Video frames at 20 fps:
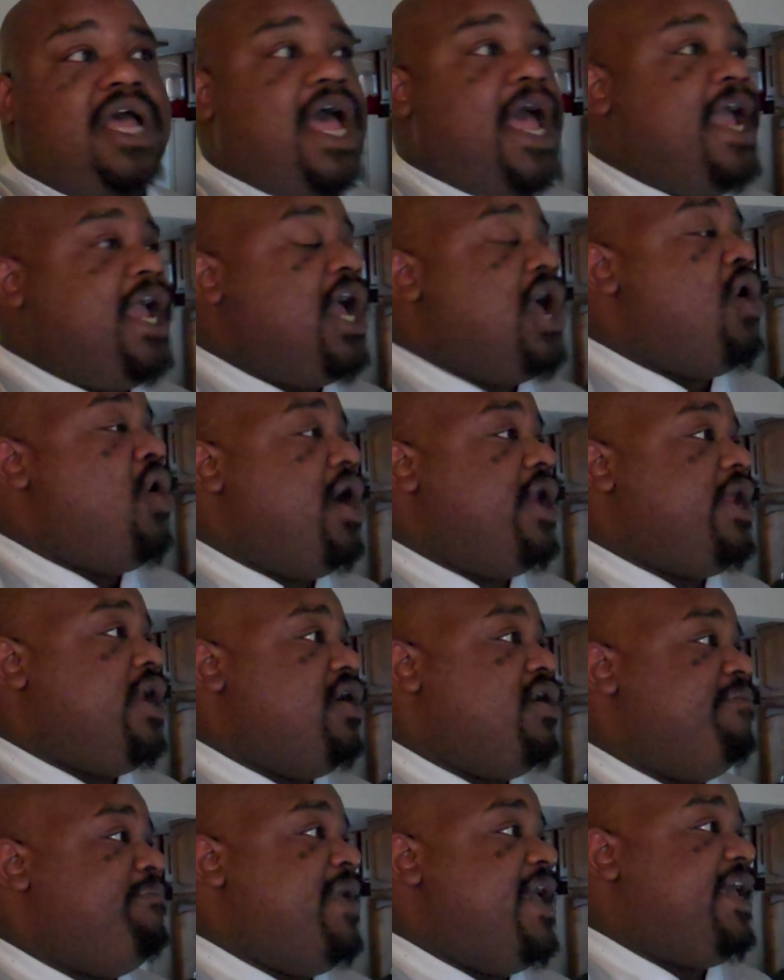I can go on
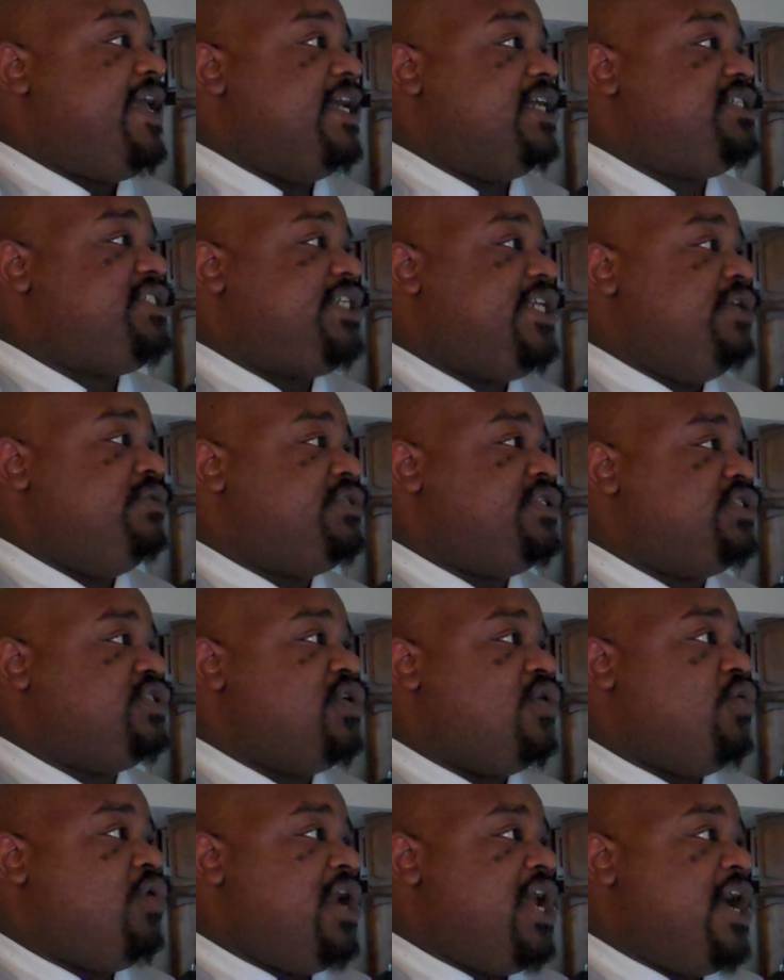here and make
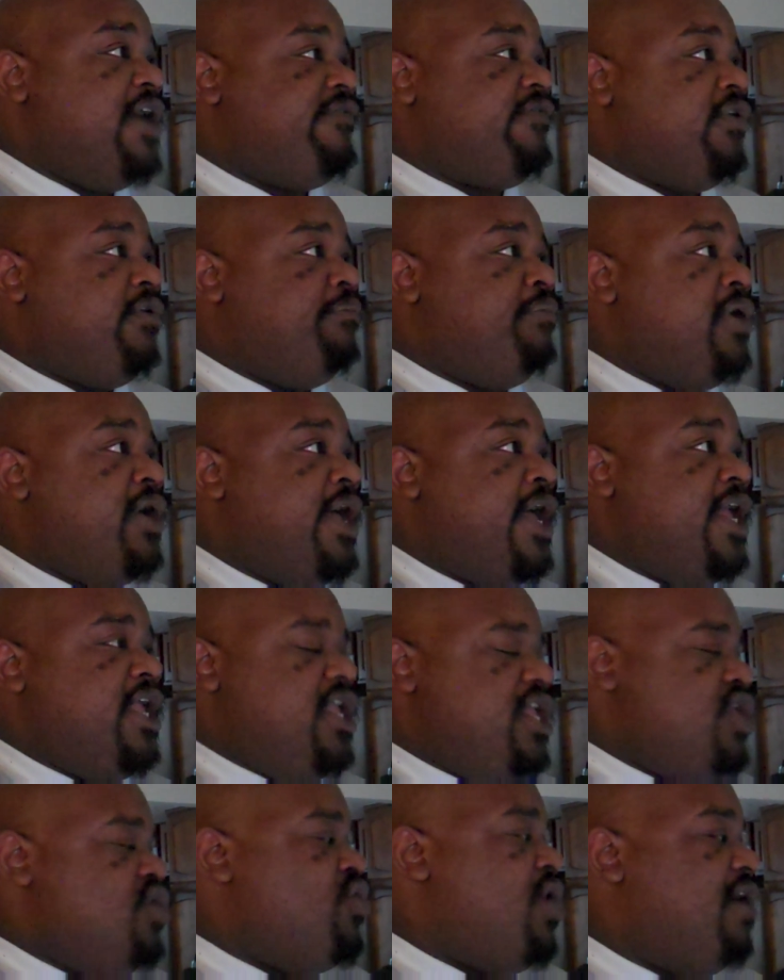excuses or whatever,
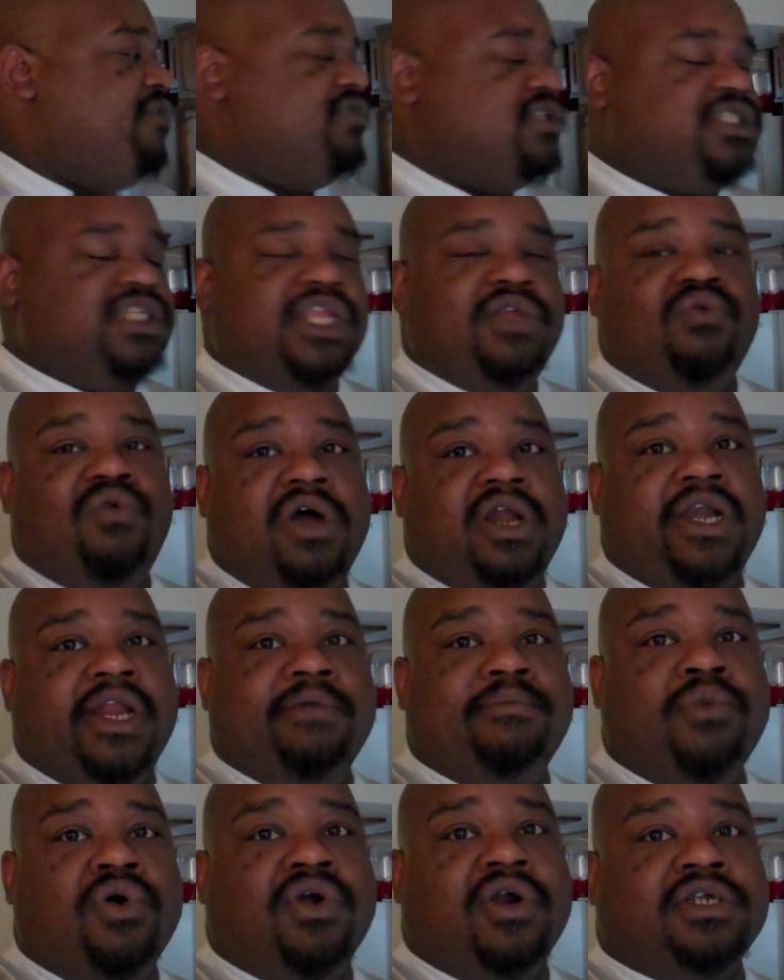but you obviously
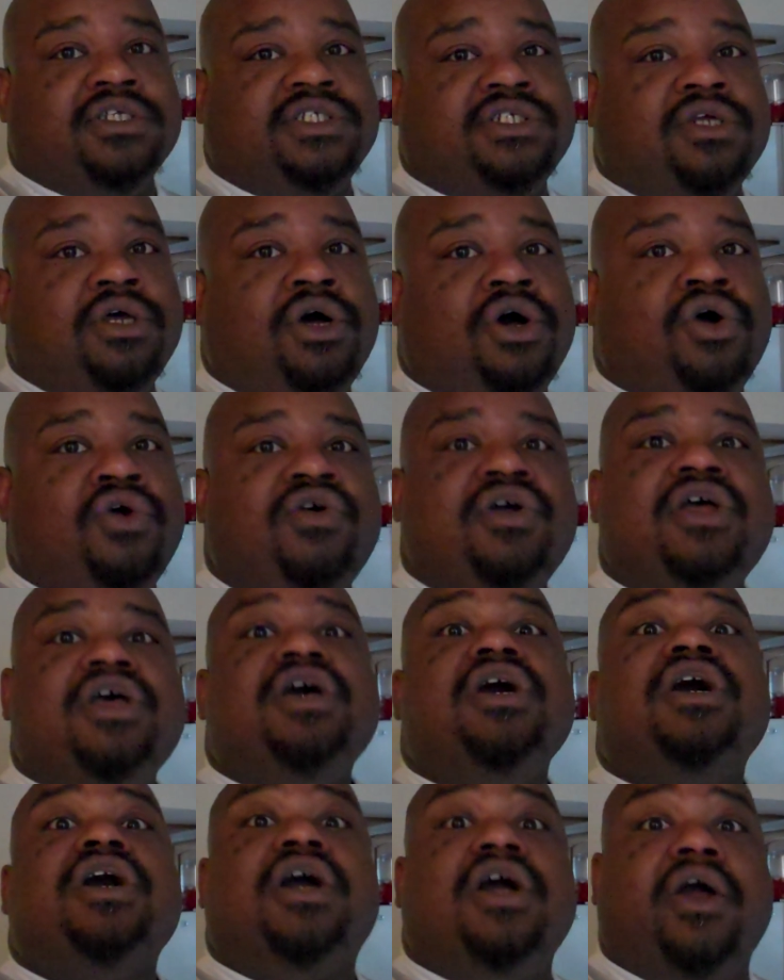wanted it more. So,
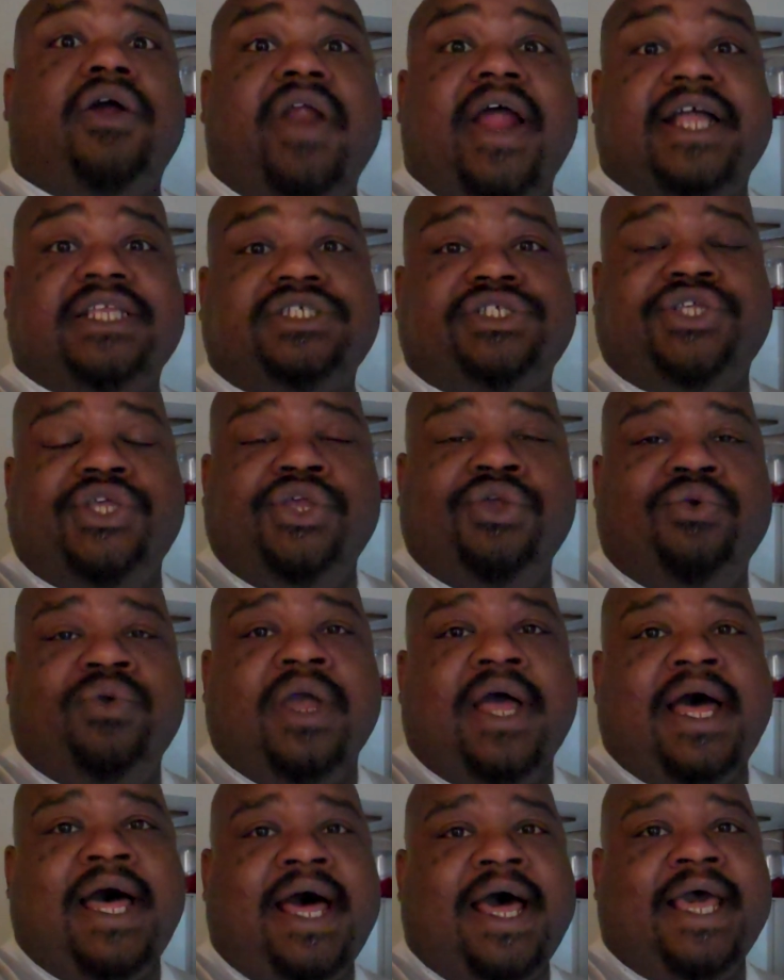congrats to
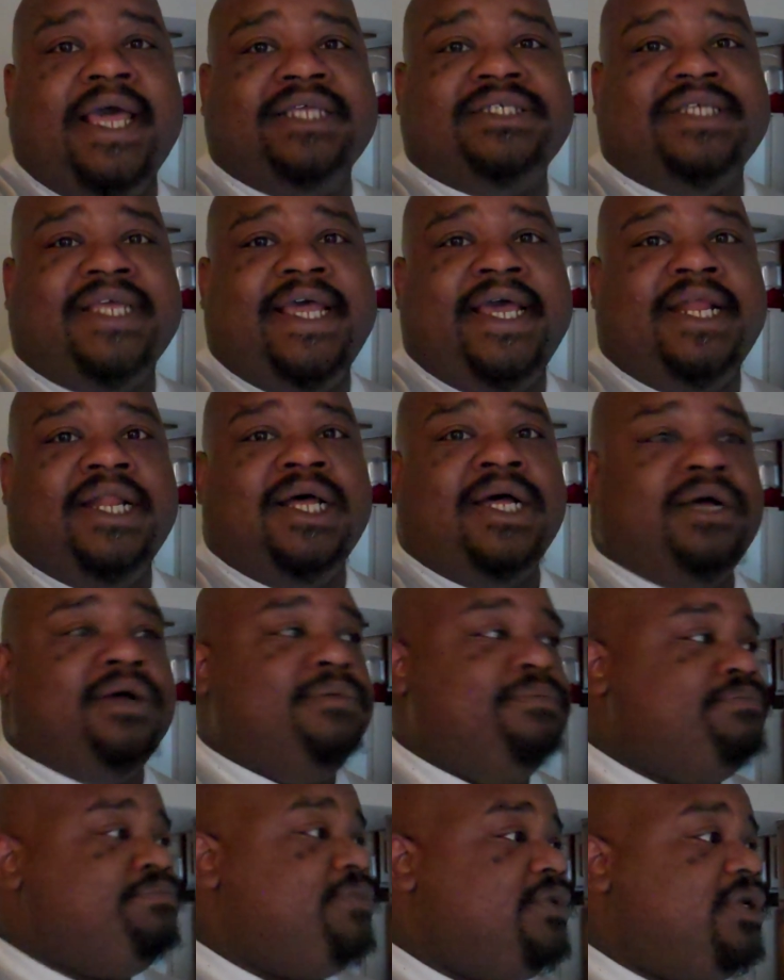you guys, and
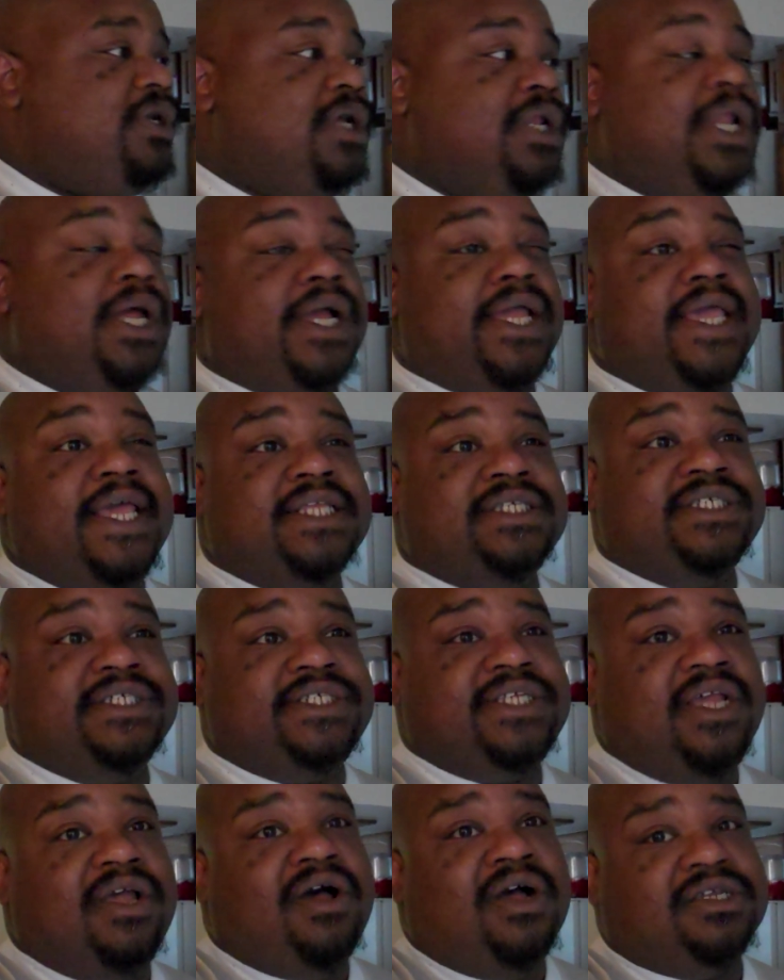um, good luck against
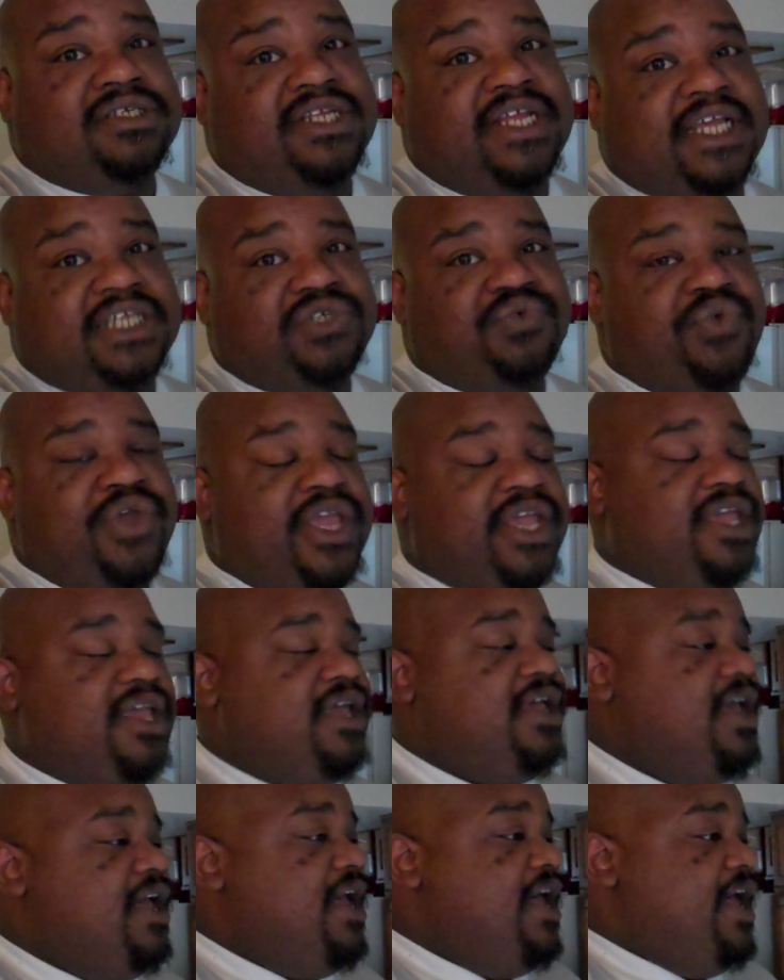the Seahawks next
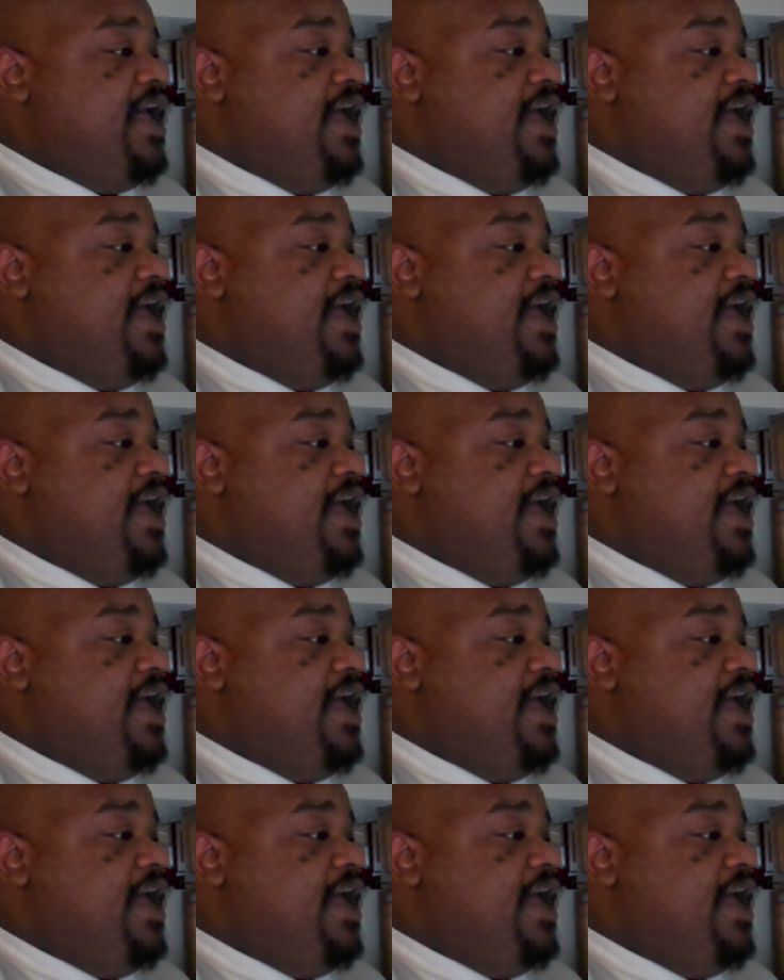week.